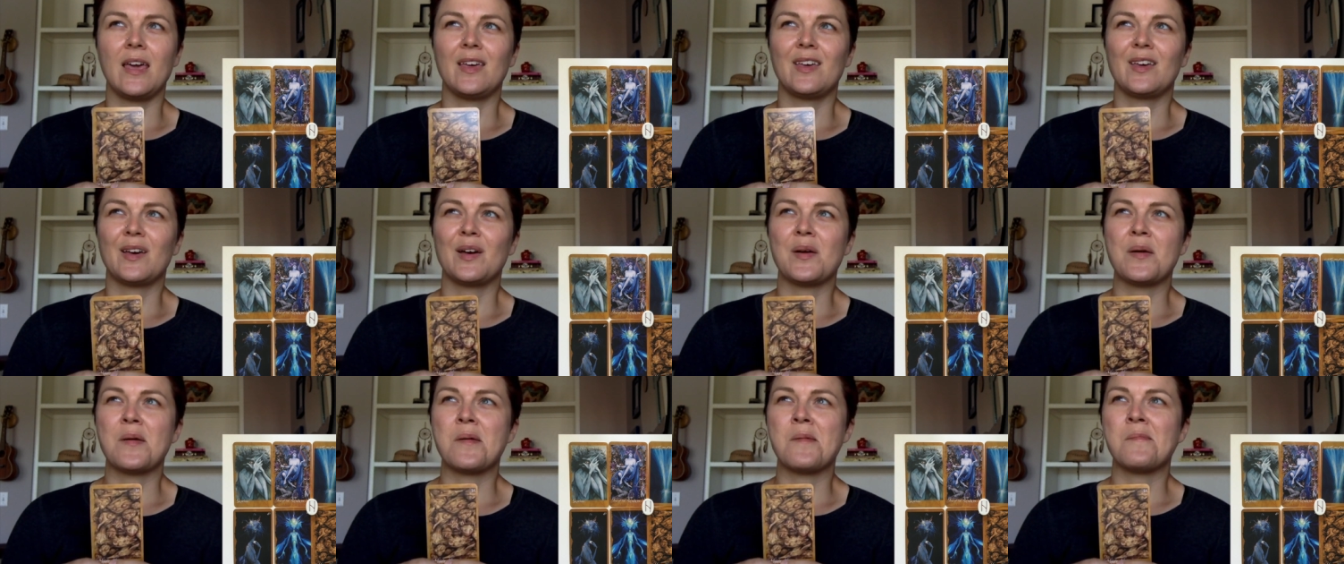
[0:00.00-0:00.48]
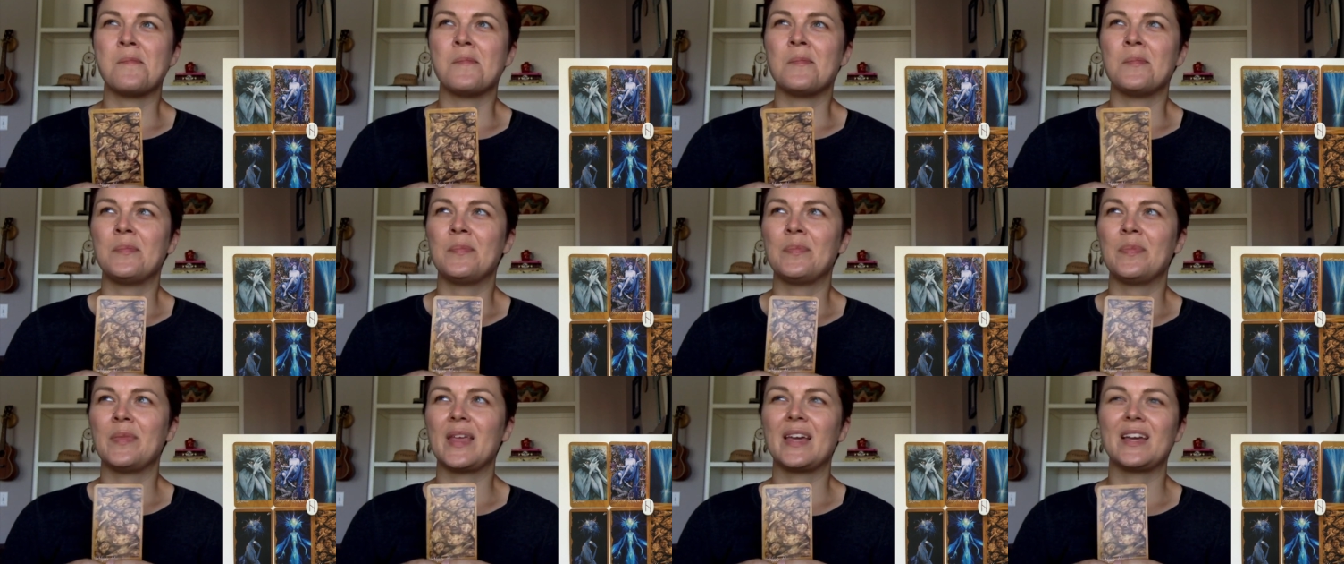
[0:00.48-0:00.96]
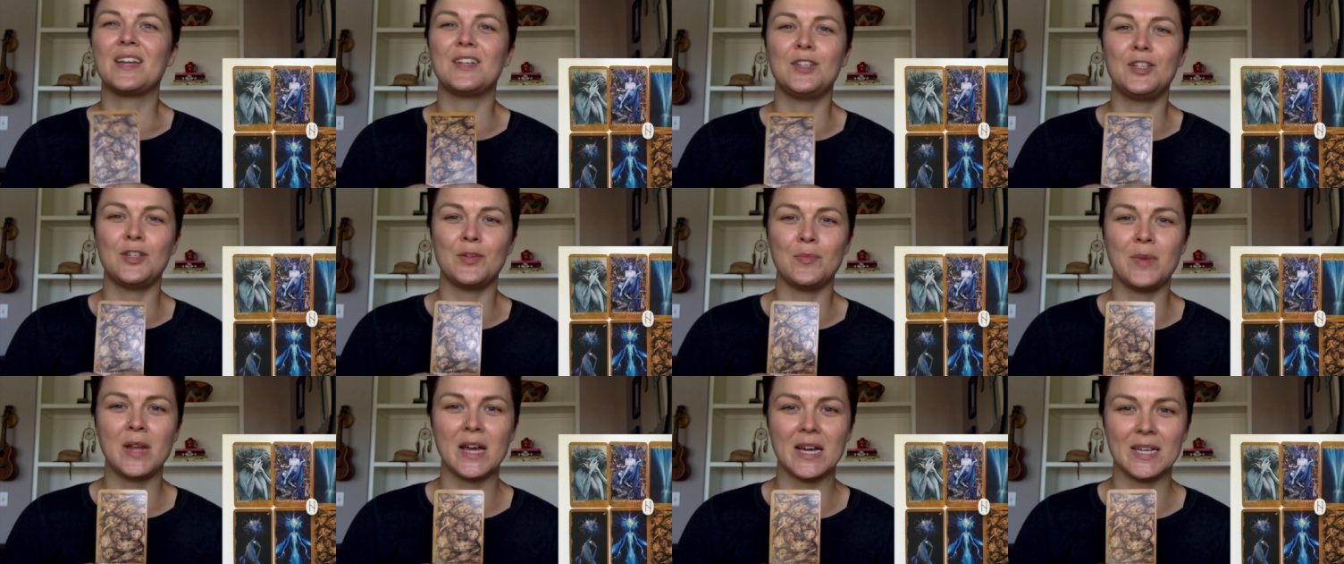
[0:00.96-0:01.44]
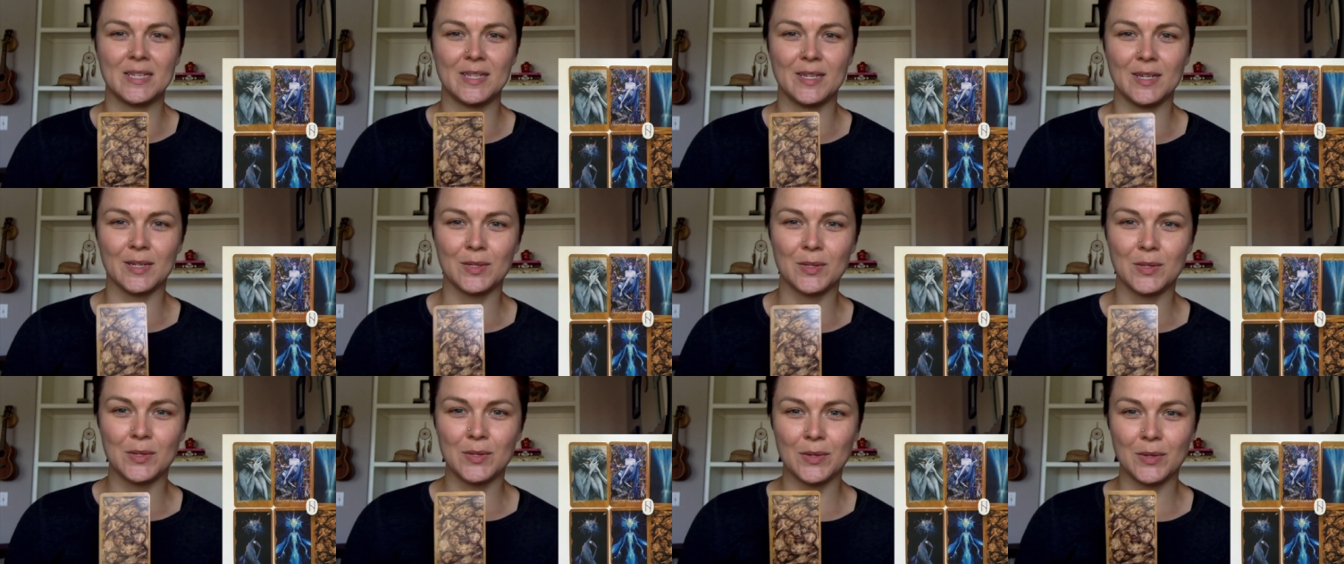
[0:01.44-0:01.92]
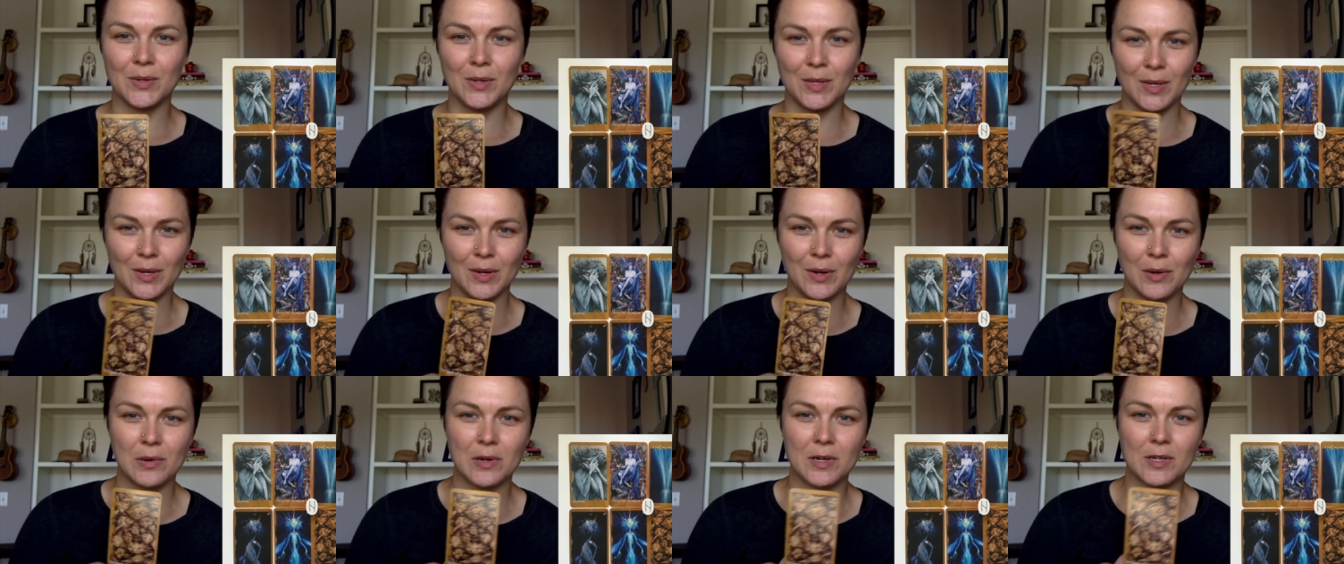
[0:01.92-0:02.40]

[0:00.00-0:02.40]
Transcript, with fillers: a gymnastics studio or